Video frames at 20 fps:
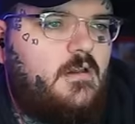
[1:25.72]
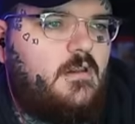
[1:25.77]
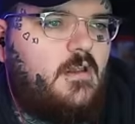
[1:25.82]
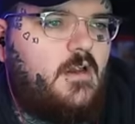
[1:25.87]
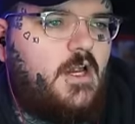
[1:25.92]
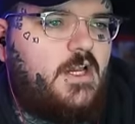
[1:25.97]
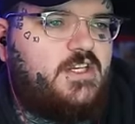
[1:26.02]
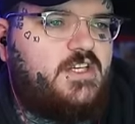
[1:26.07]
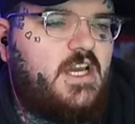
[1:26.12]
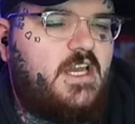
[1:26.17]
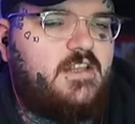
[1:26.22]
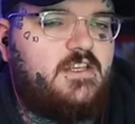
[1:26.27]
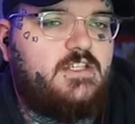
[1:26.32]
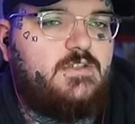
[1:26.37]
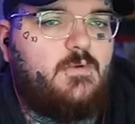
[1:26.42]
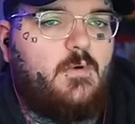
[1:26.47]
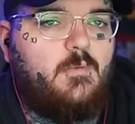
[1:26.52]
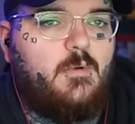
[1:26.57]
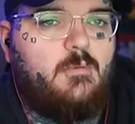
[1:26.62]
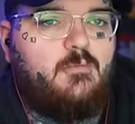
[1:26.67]
Alright, Chad, this
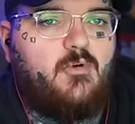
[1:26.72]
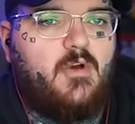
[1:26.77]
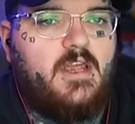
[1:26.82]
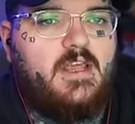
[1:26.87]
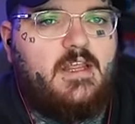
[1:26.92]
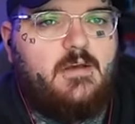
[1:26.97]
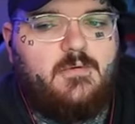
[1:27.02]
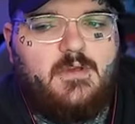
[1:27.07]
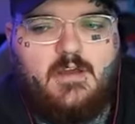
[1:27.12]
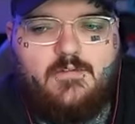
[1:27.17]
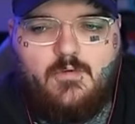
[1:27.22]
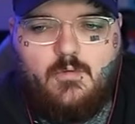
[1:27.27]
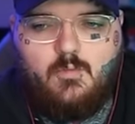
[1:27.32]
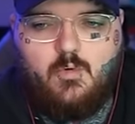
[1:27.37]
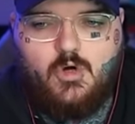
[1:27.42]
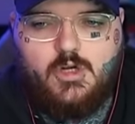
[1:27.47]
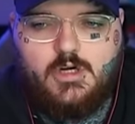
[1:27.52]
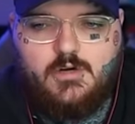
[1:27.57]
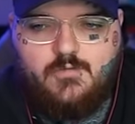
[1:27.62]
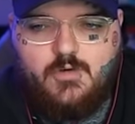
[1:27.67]
is where we pray that we have a
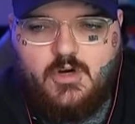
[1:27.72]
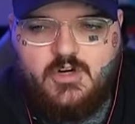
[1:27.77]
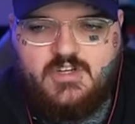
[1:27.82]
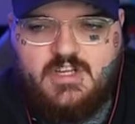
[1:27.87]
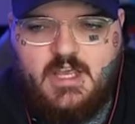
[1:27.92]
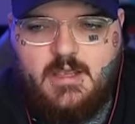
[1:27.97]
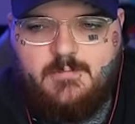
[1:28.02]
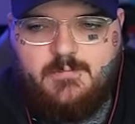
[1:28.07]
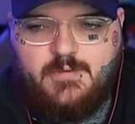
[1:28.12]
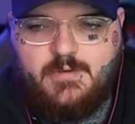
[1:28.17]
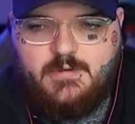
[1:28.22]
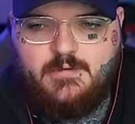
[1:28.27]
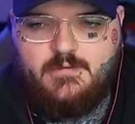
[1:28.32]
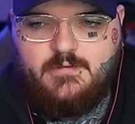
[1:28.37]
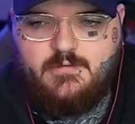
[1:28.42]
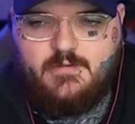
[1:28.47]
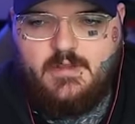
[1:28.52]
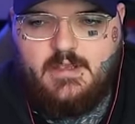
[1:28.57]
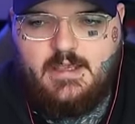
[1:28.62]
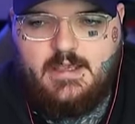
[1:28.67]
water rock type
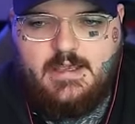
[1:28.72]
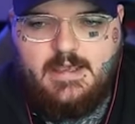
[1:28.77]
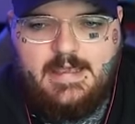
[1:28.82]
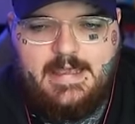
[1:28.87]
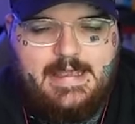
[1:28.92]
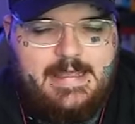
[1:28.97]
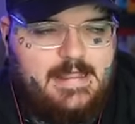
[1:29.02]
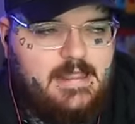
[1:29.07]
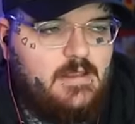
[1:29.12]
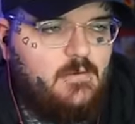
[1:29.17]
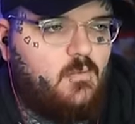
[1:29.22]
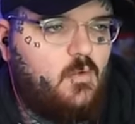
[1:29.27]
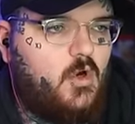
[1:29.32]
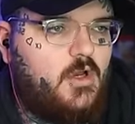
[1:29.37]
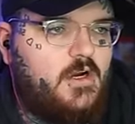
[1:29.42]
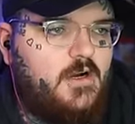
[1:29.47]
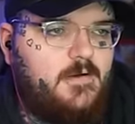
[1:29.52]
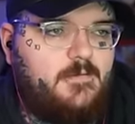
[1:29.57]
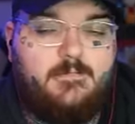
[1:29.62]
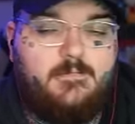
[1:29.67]
in the
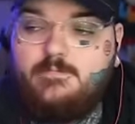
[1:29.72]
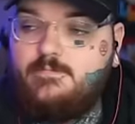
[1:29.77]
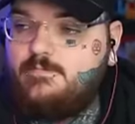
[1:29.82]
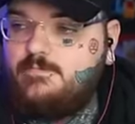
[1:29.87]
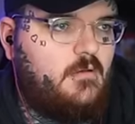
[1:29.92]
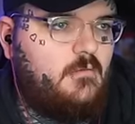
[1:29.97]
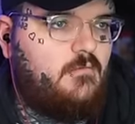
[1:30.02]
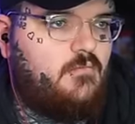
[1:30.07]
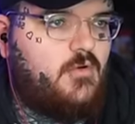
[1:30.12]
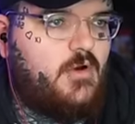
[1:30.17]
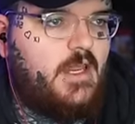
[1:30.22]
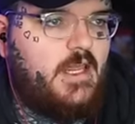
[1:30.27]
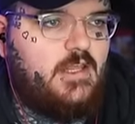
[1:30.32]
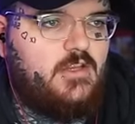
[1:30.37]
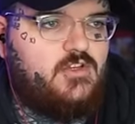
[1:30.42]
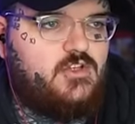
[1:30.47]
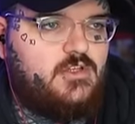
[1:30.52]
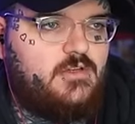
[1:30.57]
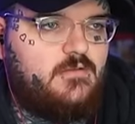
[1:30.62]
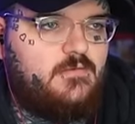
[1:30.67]
water.
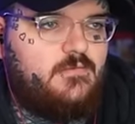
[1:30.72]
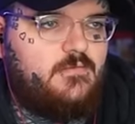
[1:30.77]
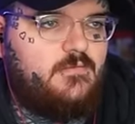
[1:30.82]
Prage.